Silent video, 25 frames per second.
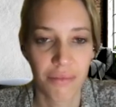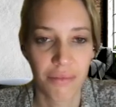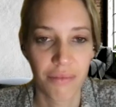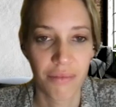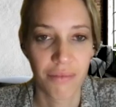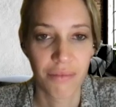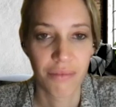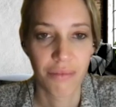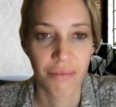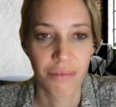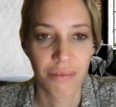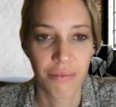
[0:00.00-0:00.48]

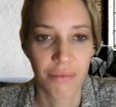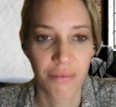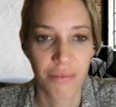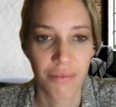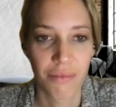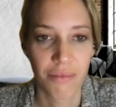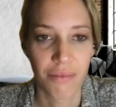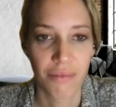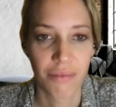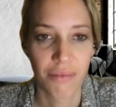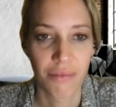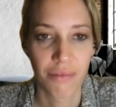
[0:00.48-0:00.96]

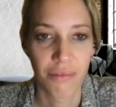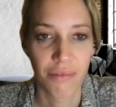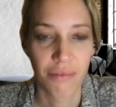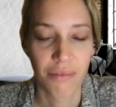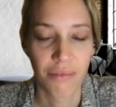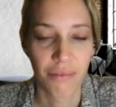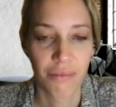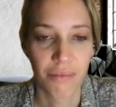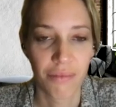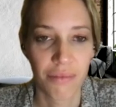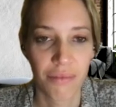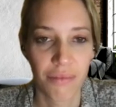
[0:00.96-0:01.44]

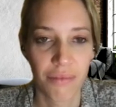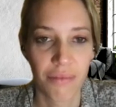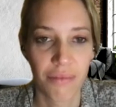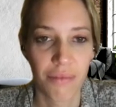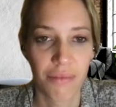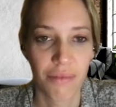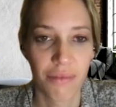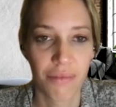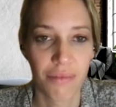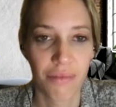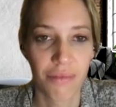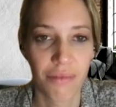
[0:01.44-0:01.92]

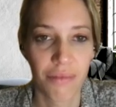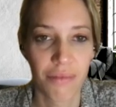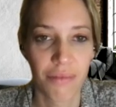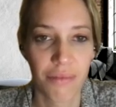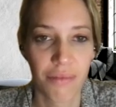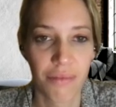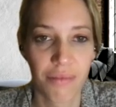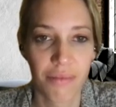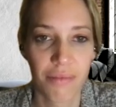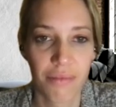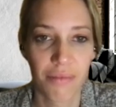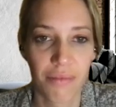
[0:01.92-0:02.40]

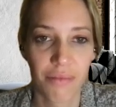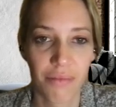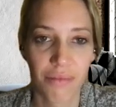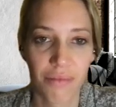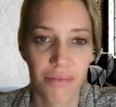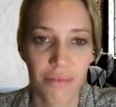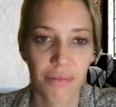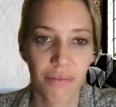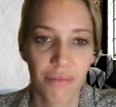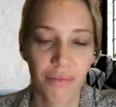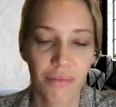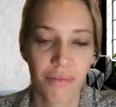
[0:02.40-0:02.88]

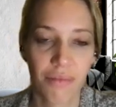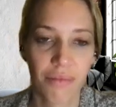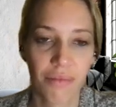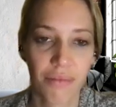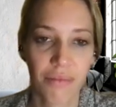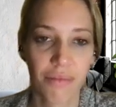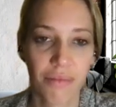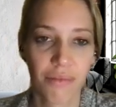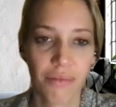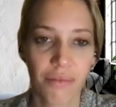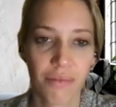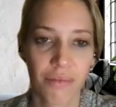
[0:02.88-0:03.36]

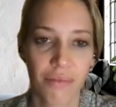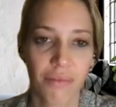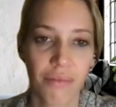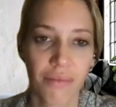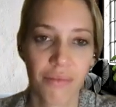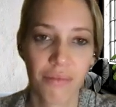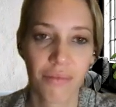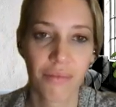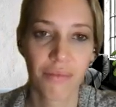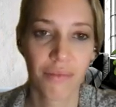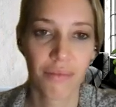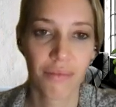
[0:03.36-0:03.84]

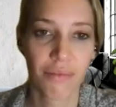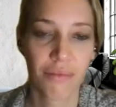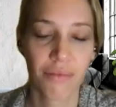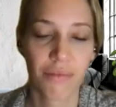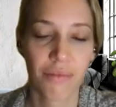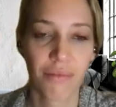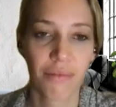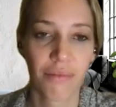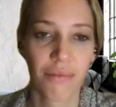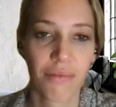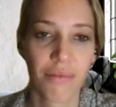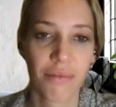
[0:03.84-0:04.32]

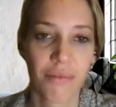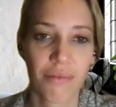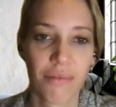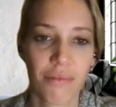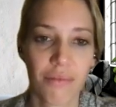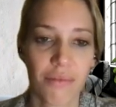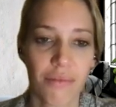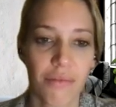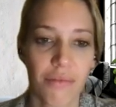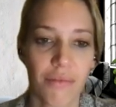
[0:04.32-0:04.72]
This person isn't speaking.